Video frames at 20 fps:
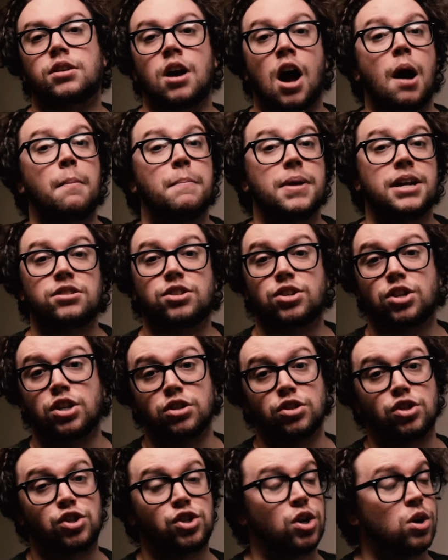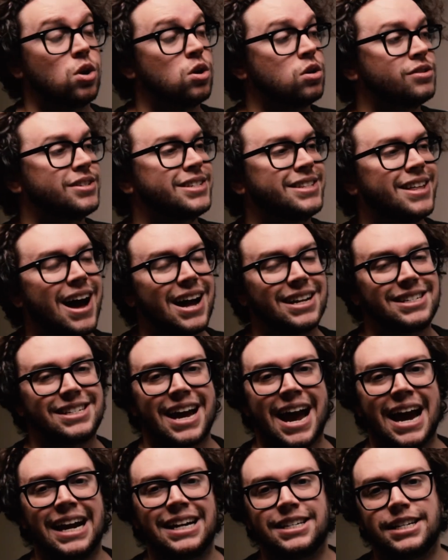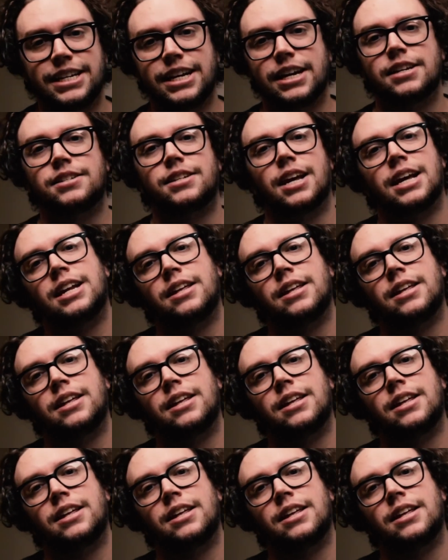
comments, concerns, thoughts, ideas,